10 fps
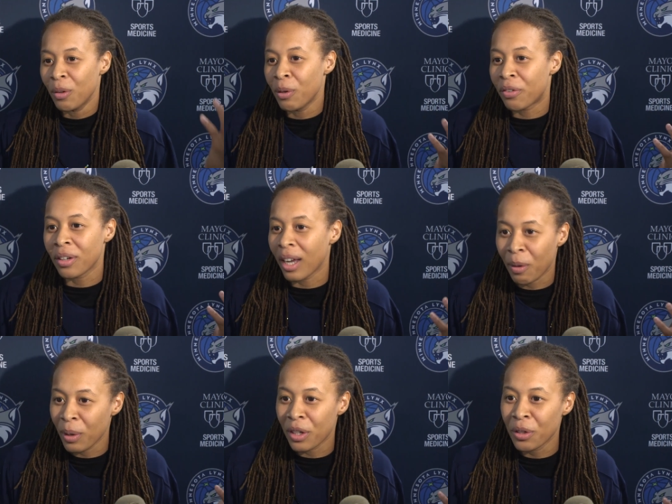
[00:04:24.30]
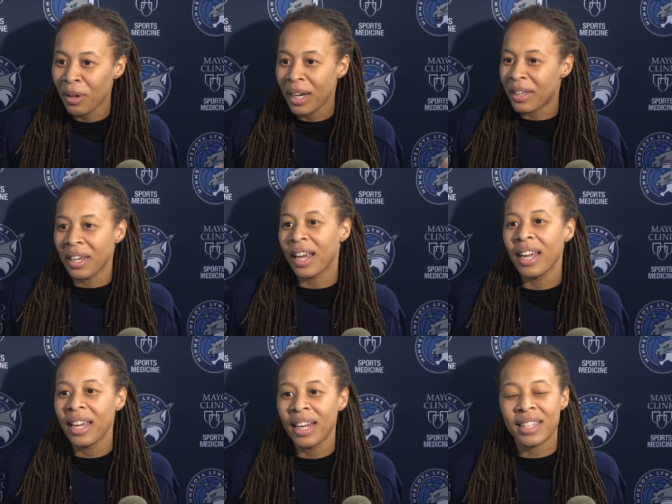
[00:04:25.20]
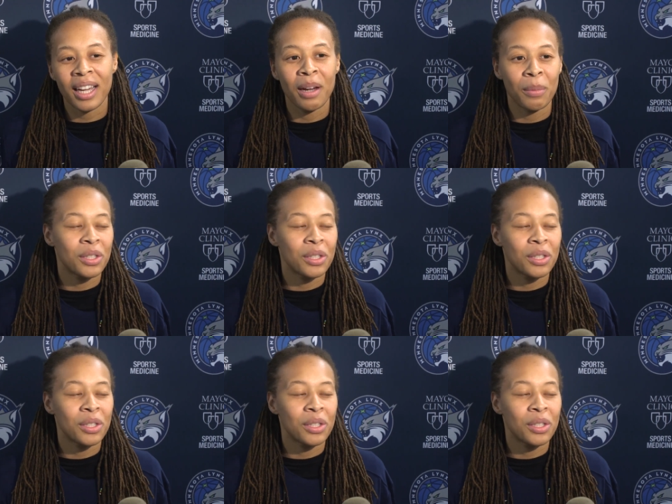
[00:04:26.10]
We feel like we could do anything at any time,